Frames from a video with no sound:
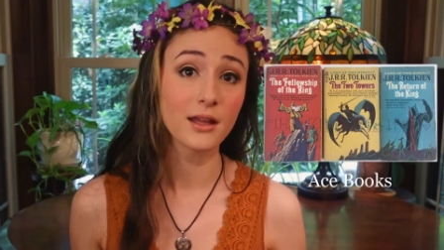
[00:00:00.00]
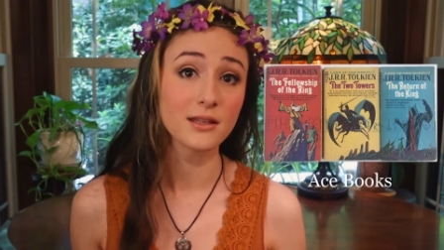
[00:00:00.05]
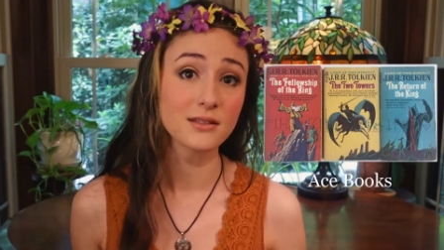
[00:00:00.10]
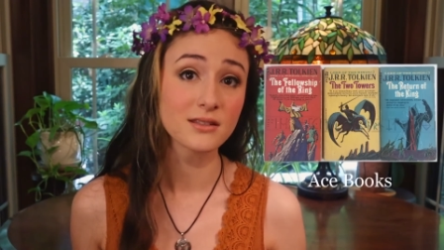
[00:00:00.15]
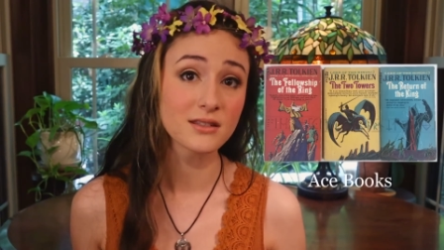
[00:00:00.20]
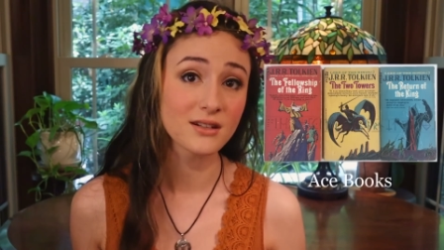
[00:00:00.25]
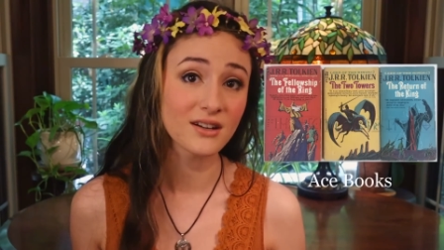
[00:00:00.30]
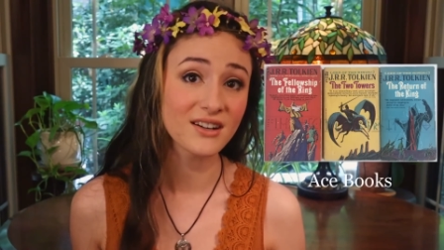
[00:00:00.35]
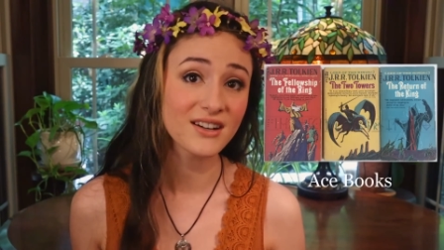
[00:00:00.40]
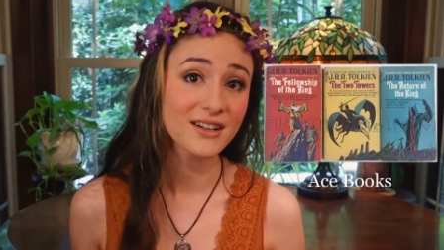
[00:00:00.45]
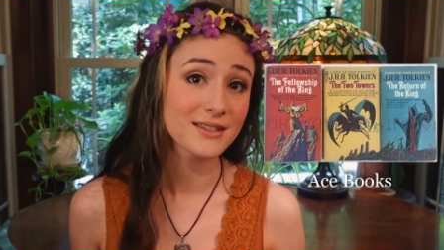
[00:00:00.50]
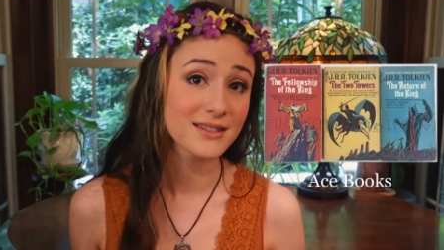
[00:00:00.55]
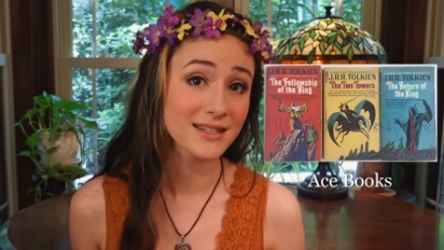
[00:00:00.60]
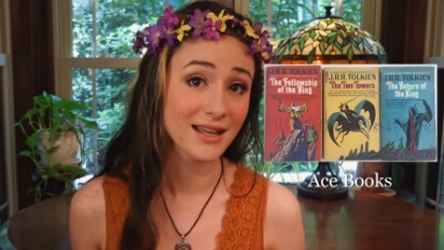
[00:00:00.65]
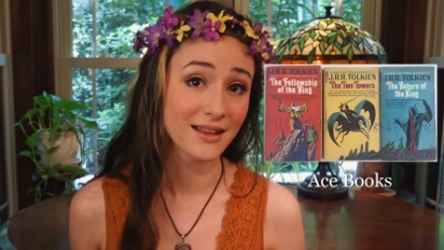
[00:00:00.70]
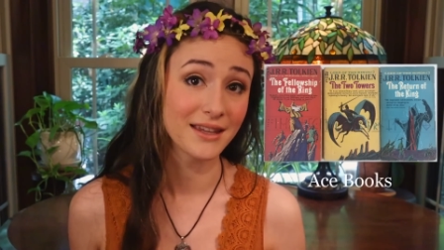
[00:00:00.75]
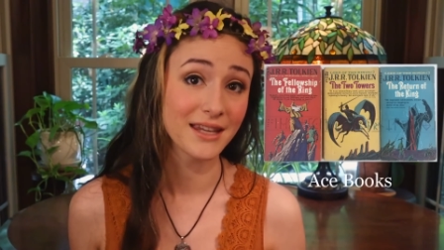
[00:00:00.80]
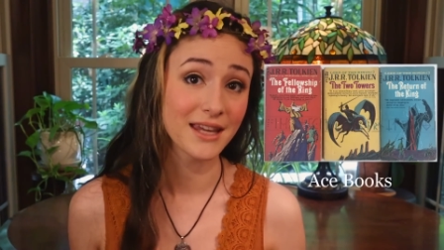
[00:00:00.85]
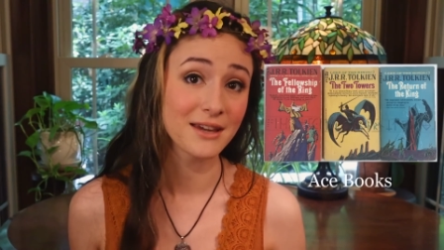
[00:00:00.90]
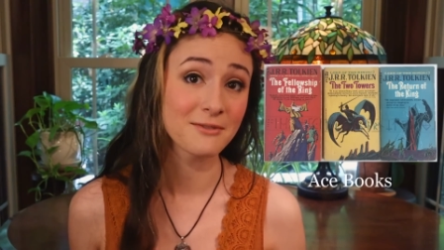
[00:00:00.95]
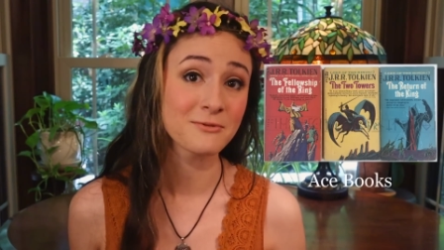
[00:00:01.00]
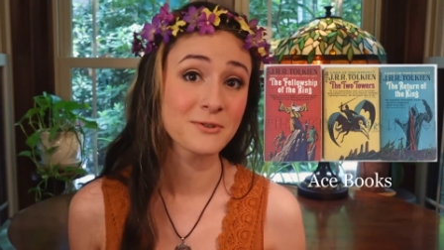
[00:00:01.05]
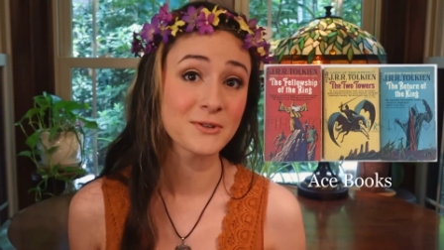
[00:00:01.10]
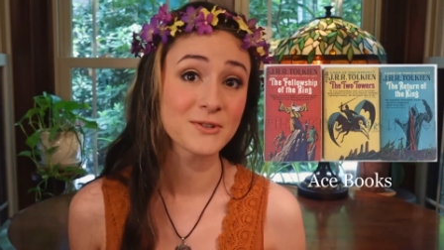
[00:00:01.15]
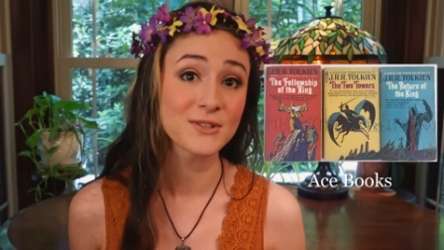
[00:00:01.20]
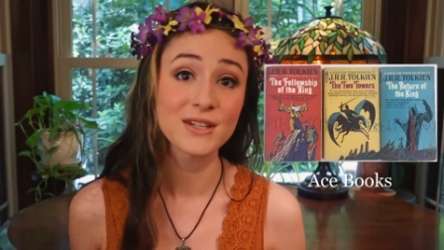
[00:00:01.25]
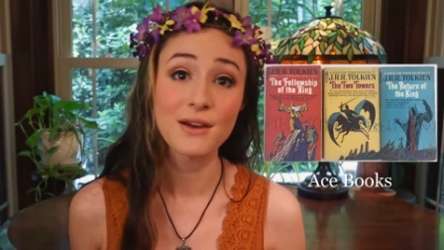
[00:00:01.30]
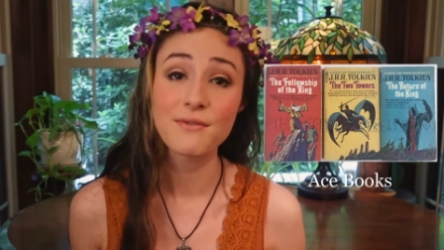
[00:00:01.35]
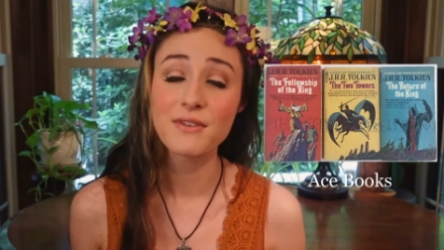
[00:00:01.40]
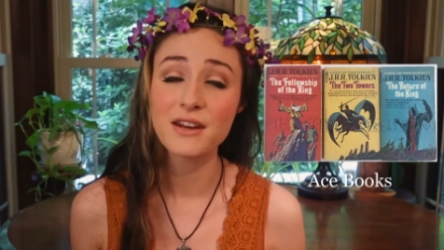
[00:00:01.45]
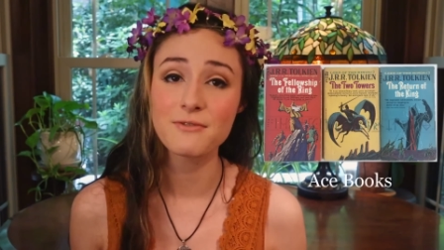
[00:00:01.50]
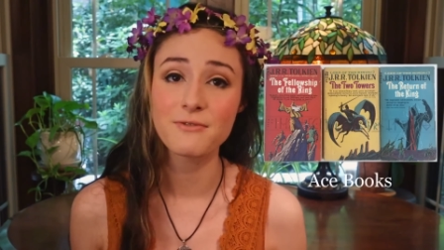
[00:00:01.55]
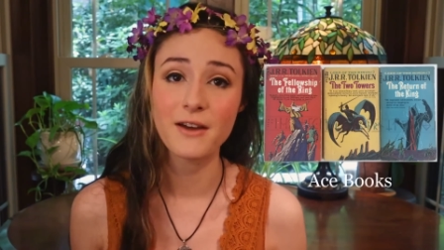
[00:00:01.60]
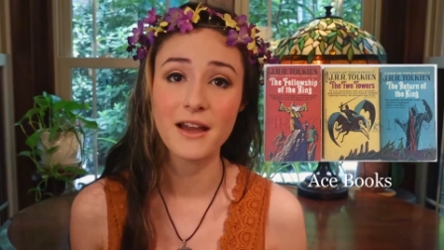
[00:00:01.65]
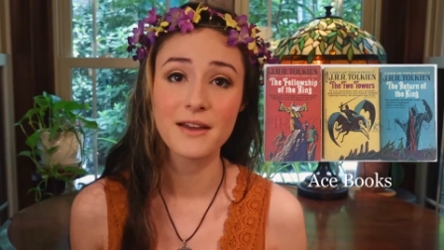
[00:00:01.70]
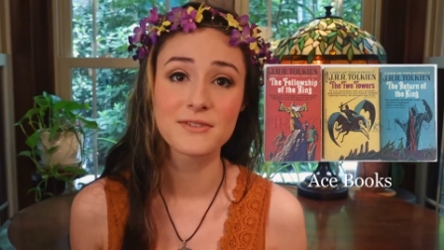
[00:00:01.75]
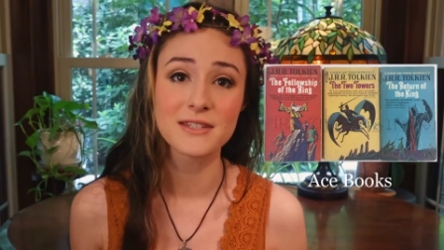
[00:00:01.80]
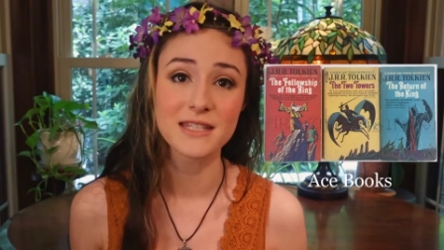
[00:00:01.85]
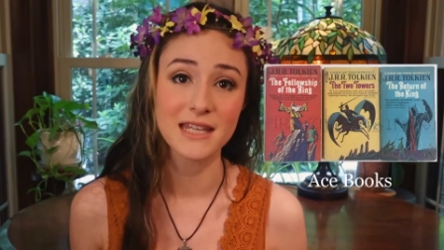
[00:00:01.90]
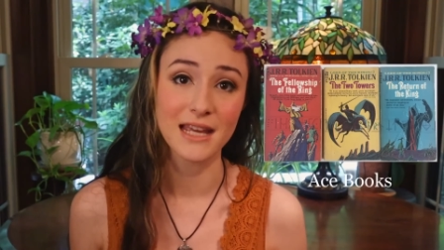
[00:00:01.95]
and started selling it for
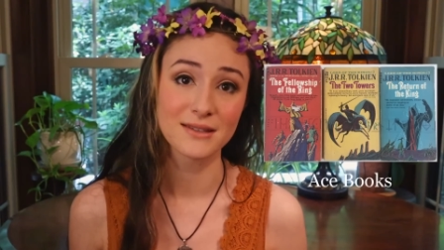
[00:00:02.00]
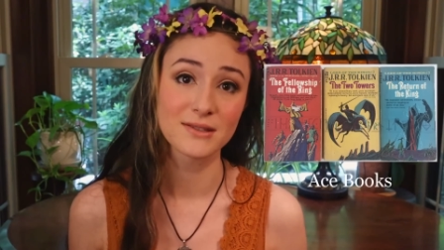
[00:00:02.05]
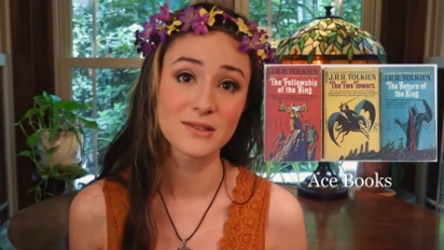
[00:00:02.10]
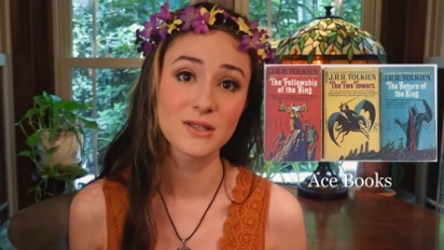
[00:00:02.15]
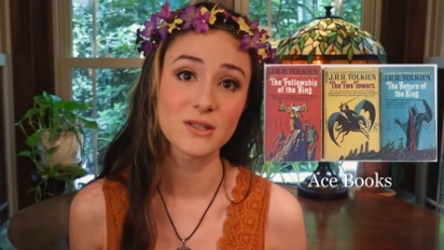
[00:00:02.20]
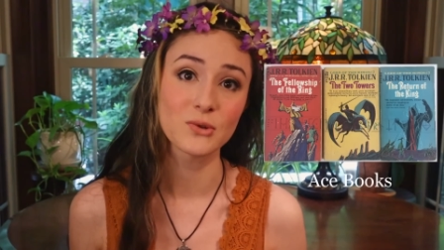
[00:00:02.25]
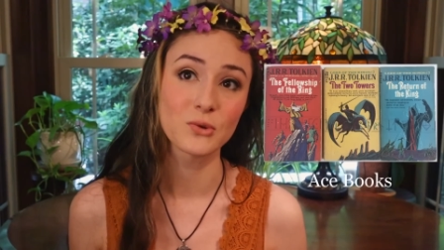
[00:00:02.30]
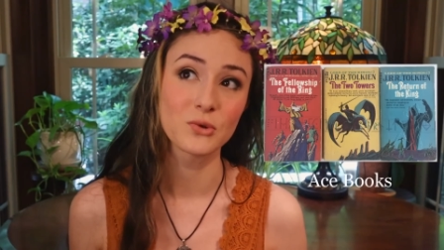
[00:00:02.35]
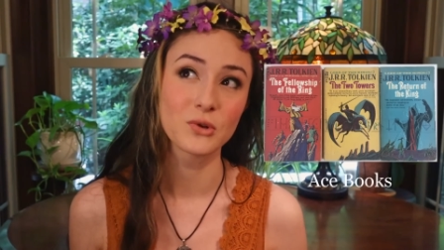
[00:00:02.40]
seventy-five cents,